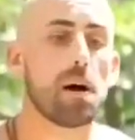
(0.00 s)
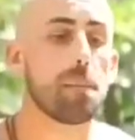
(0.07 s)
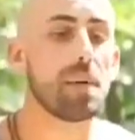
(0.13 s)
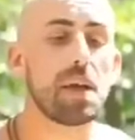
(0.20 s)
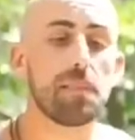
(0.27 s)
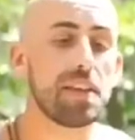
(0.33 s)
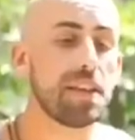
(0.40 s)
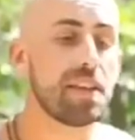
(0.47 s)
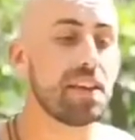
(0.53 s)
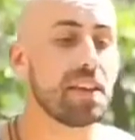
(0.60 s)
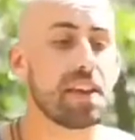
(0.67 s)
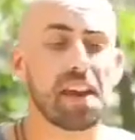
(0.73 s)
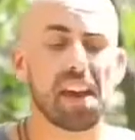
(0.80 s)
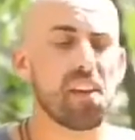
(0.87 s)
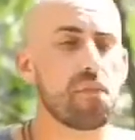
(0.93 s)

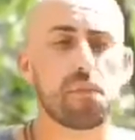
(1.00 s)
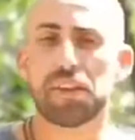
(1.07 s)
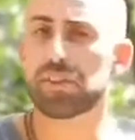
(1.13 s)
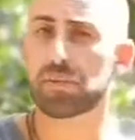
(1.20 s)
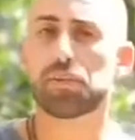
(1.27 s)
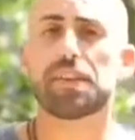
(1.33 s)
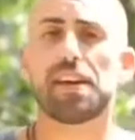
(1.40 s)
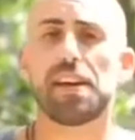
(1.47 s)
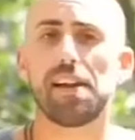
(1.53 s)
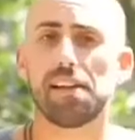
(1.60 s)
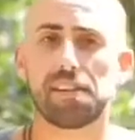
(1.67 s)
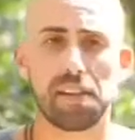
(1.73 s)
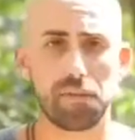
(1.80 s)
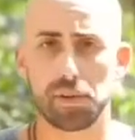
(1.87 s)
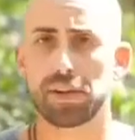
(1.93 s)
maybe every 2
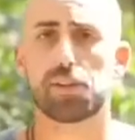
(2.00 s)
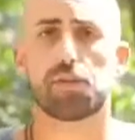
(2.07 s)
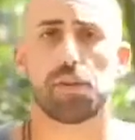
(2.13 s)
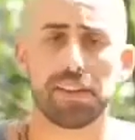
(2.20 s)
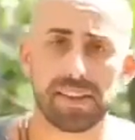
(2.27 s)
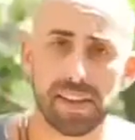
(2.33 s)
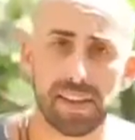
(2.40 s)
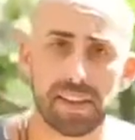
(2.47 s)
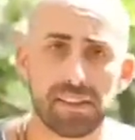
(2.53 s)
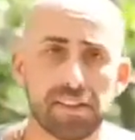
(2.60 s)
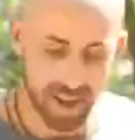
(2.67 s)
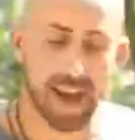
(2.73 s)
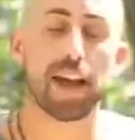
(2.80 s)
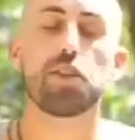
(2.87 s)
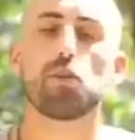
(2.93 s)
days, every 3
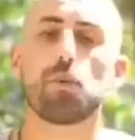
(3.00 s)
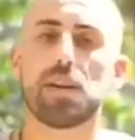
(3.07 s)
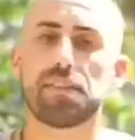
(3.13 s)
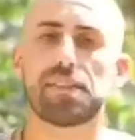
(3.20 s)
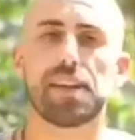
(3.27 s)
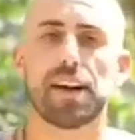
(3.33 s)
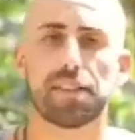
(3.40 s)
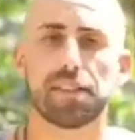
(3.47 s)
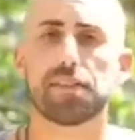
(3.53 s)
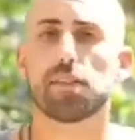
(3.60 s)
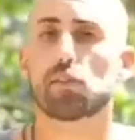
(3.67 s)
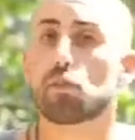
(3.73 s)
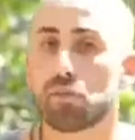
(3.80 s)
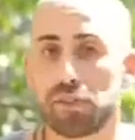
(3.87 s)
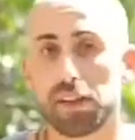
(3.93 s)
days, and you will start
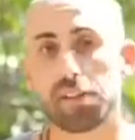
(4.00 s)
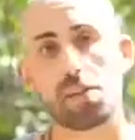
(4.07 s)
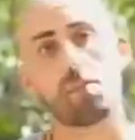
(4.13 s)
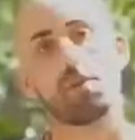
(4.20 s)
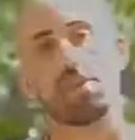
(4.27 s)
to feel some